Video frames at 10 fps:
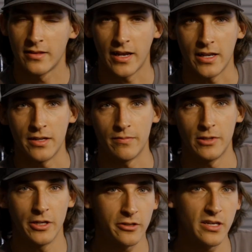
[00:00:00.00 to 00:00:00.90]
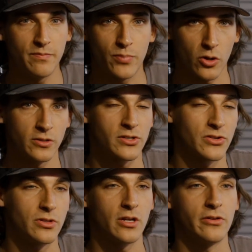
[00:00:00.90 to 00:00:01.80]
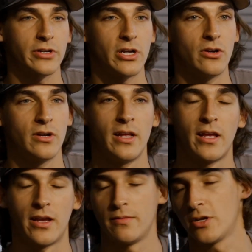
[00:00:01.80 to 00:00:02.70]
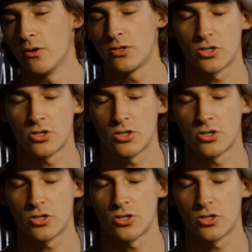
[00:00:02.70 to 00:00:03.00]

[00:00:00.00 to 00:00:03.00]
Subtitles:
that it literally burns through the clear coat and goes